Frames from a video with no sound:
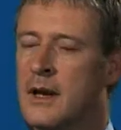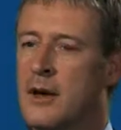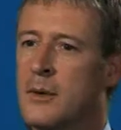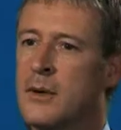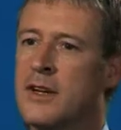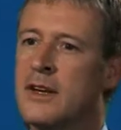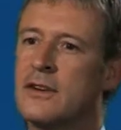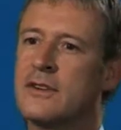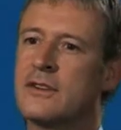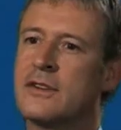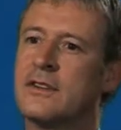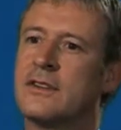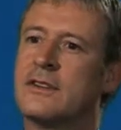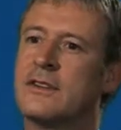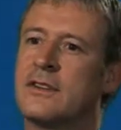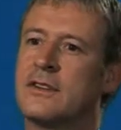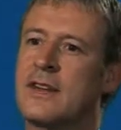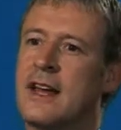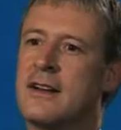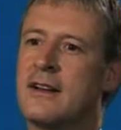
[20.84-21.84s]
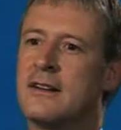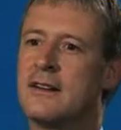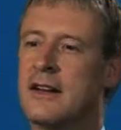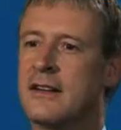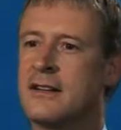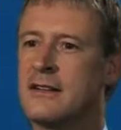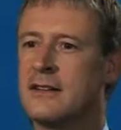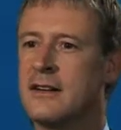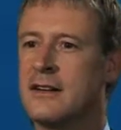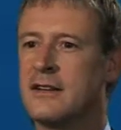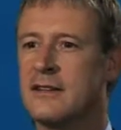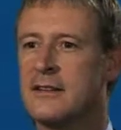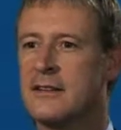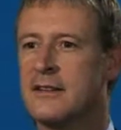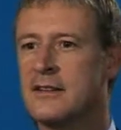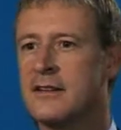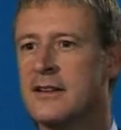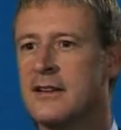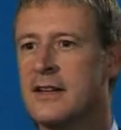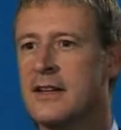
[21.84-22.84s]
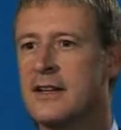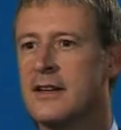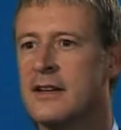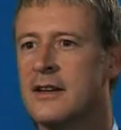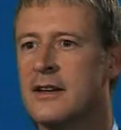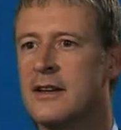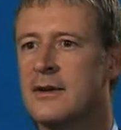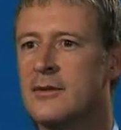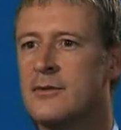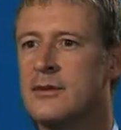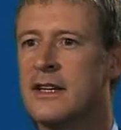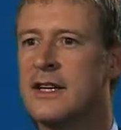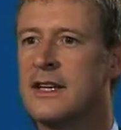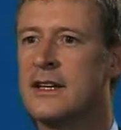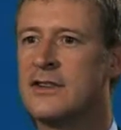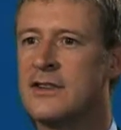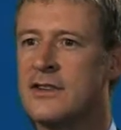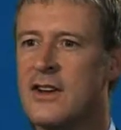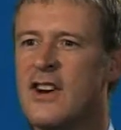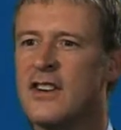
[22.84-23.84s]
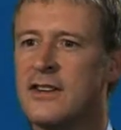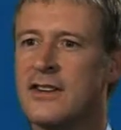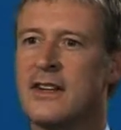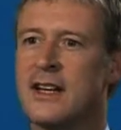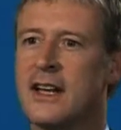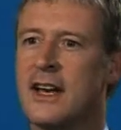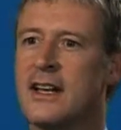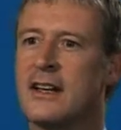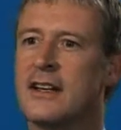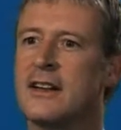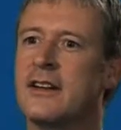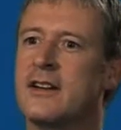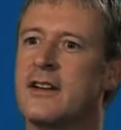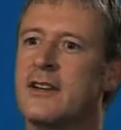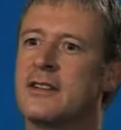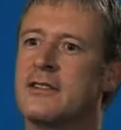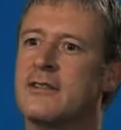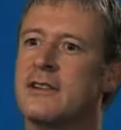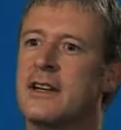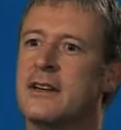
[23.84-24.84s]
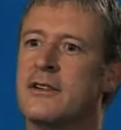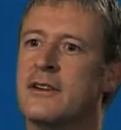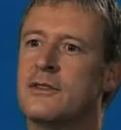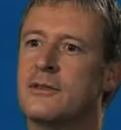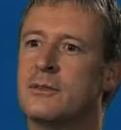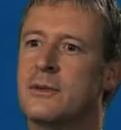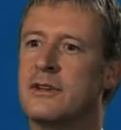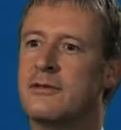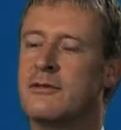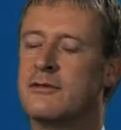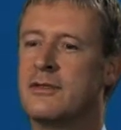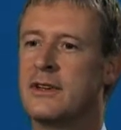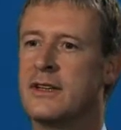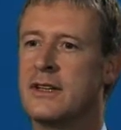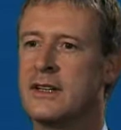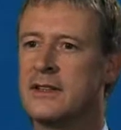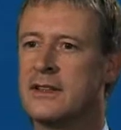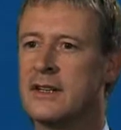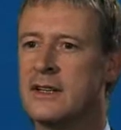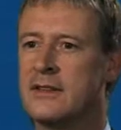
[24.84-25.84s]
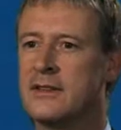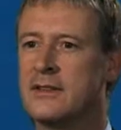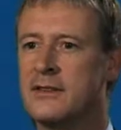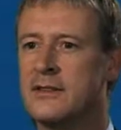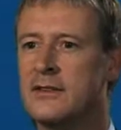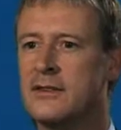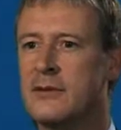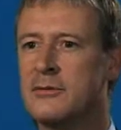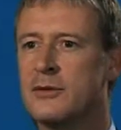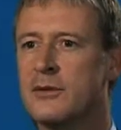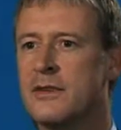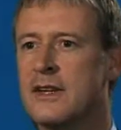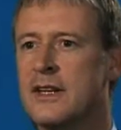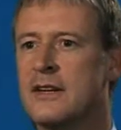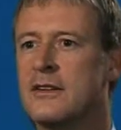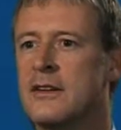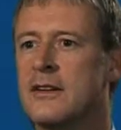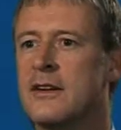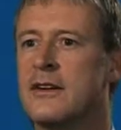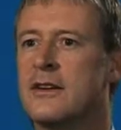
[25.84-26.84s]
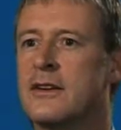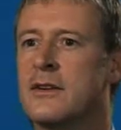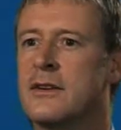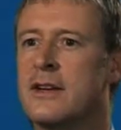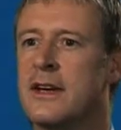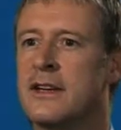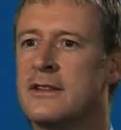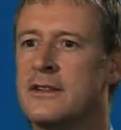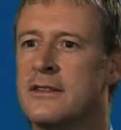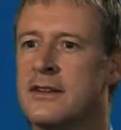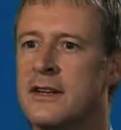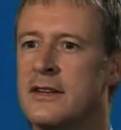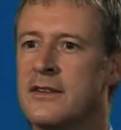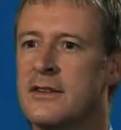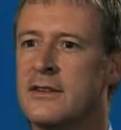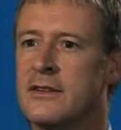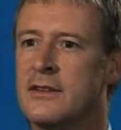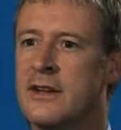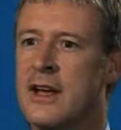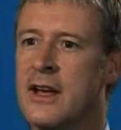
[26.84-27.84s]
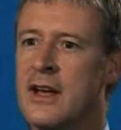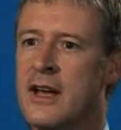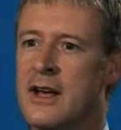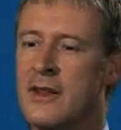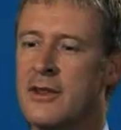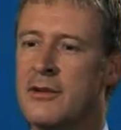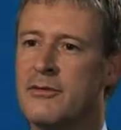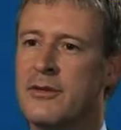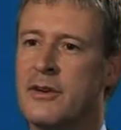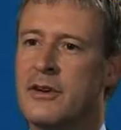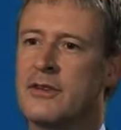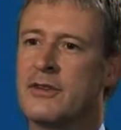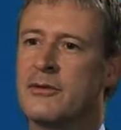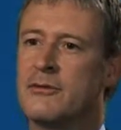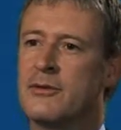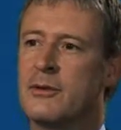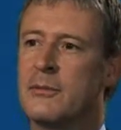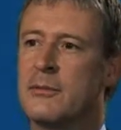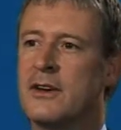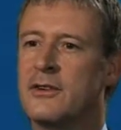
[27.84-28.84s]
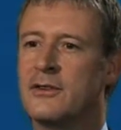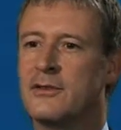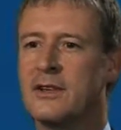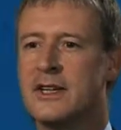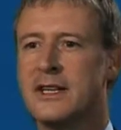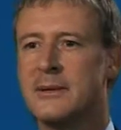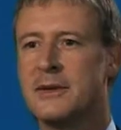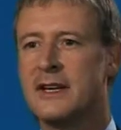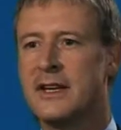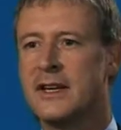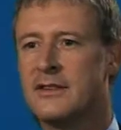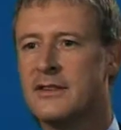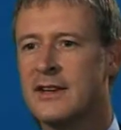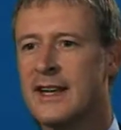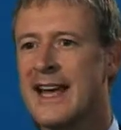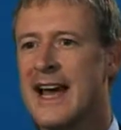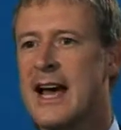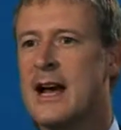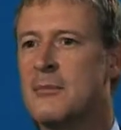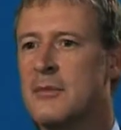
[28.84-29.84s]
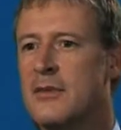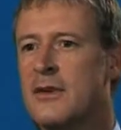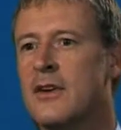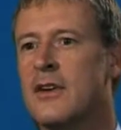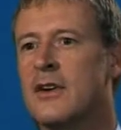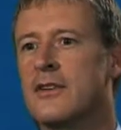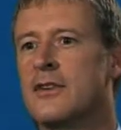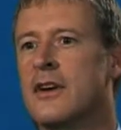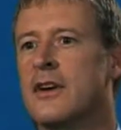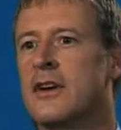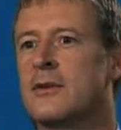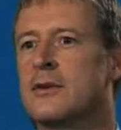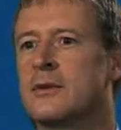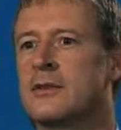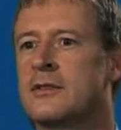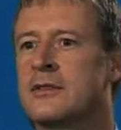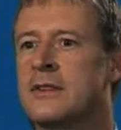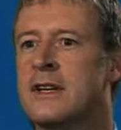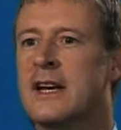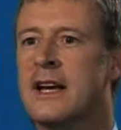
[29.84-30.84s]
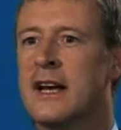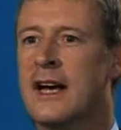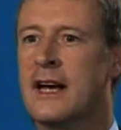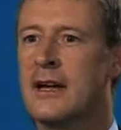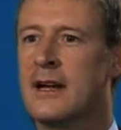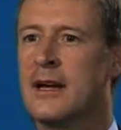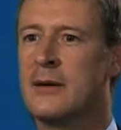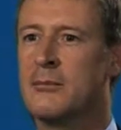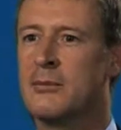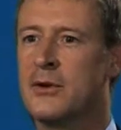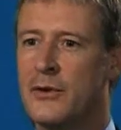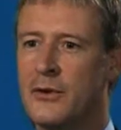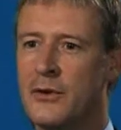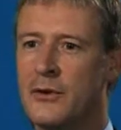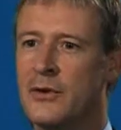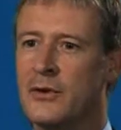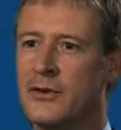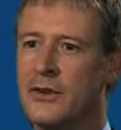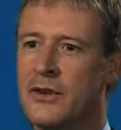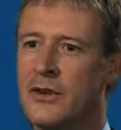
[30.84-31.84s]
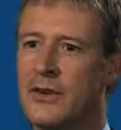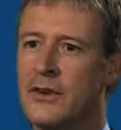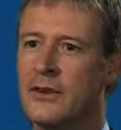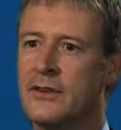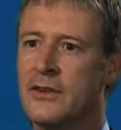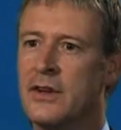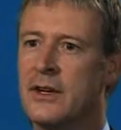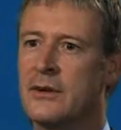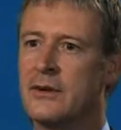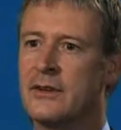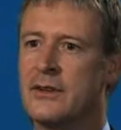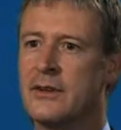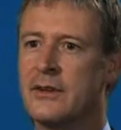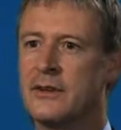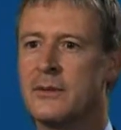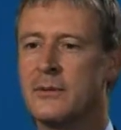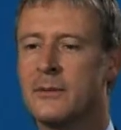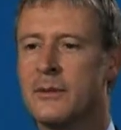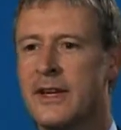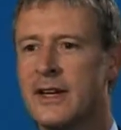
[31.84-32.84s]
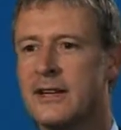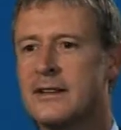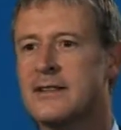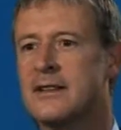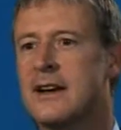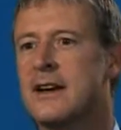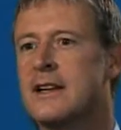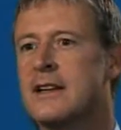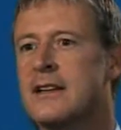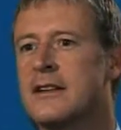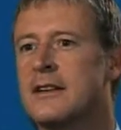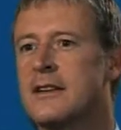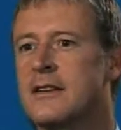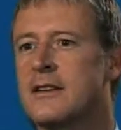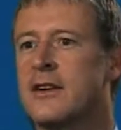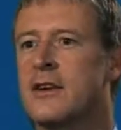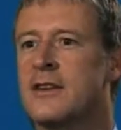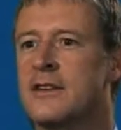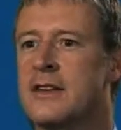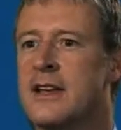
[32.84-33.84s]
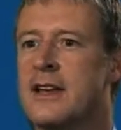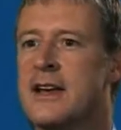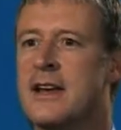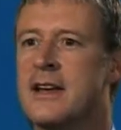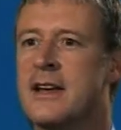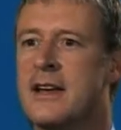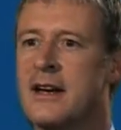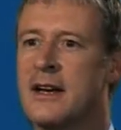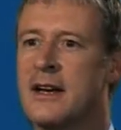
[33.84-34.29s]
We looked at standard data center design and really started again in a lot of areas. We've done several things in our new data centers. The first and foremost really being to cap the hot aisles and put doors on the hot aisles so we contain the hot air